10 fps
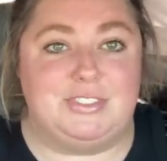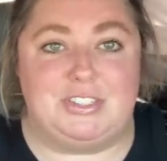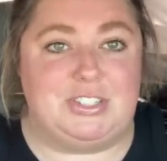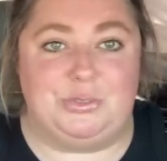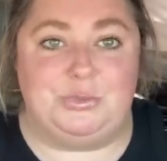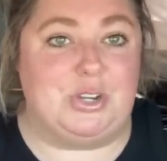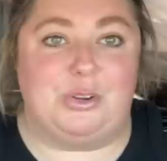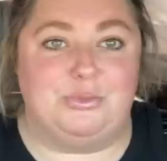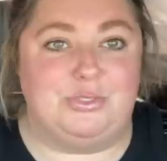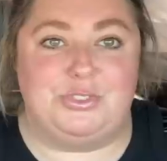
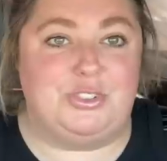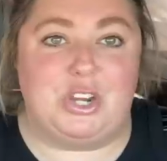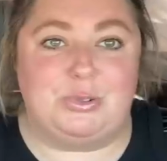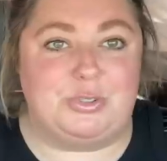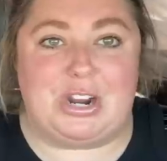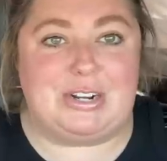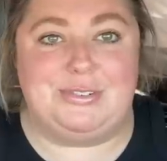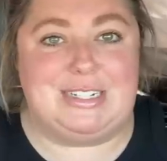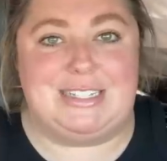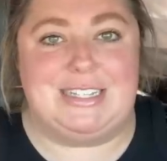try to
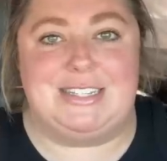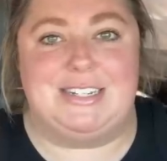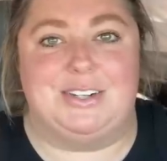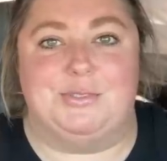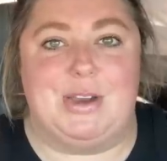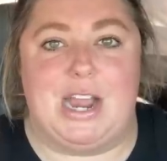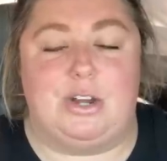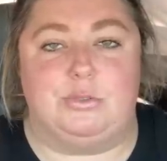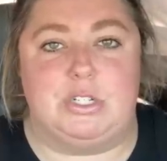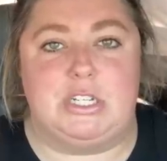exist
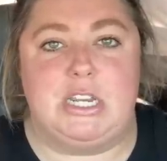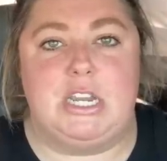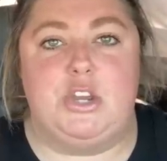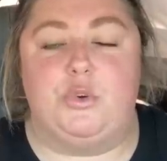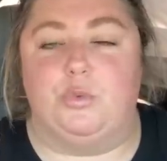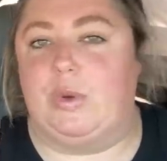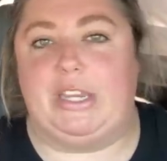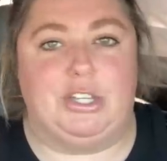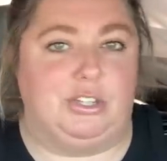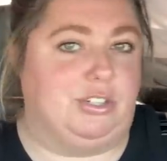around
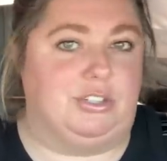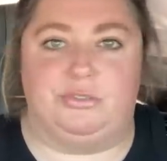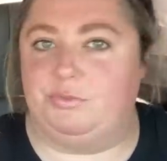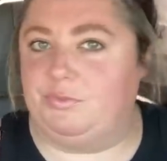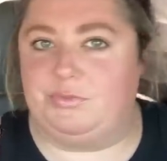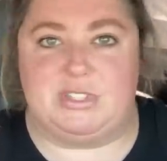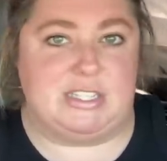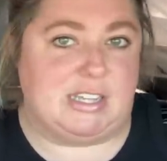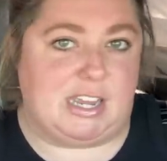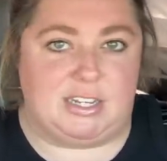regular
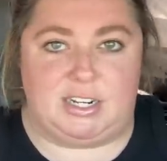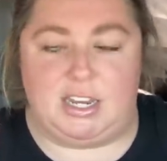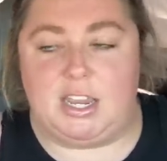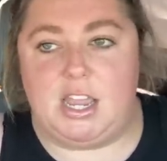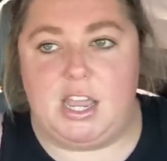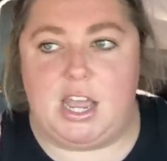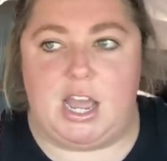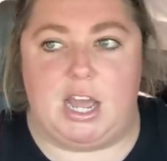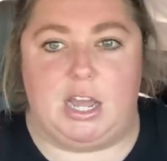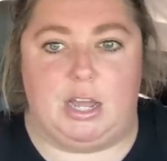society.
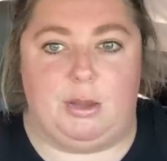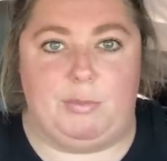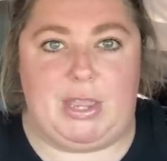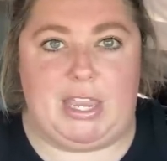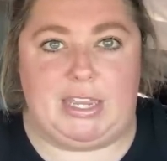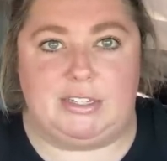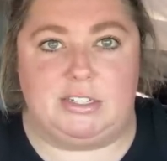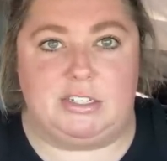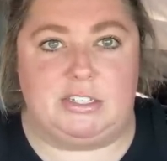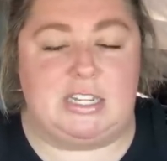It
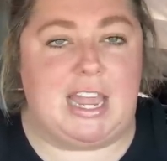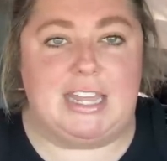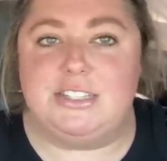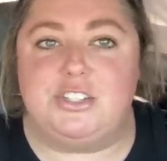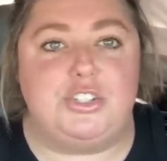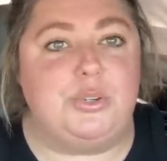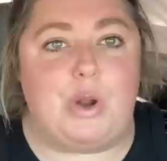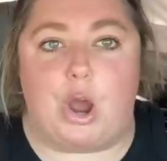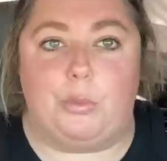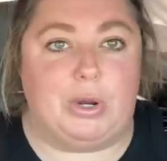tends to
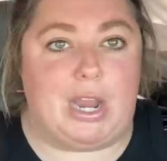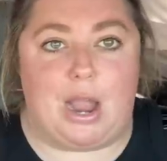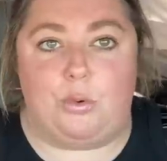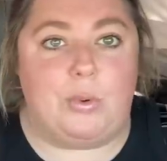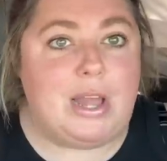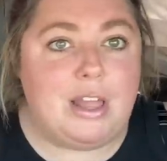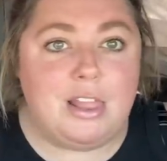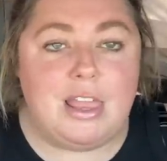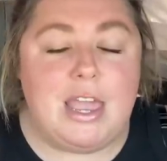not work out well.